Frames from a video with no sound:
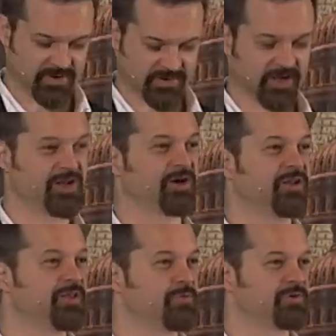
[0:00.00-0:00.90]
see
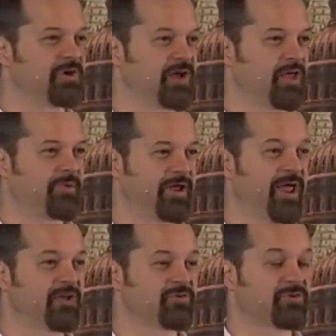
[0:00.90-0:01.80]
clearly that we're talking about
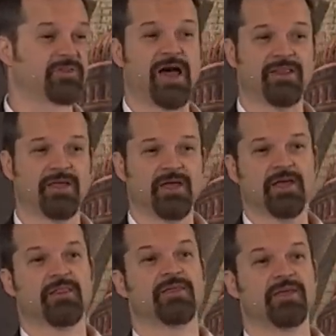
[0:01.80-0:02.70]
angels, not
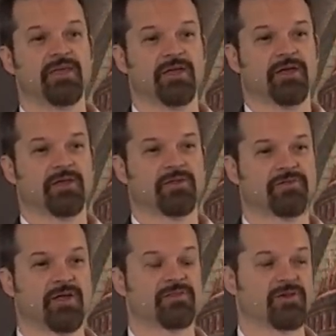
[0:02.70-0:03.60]
the
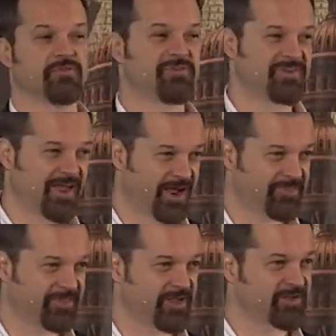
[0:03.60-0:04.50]
sons of
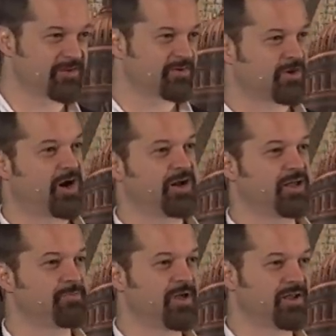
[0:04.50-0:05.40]
Seth, as is taught
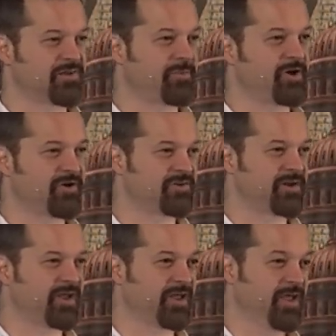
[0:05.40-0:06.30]
in many seminaries
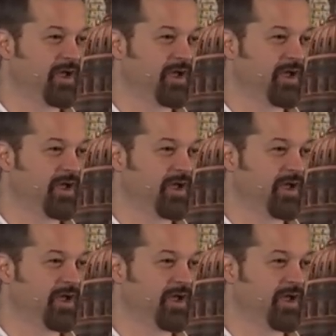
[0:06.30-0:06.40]
today.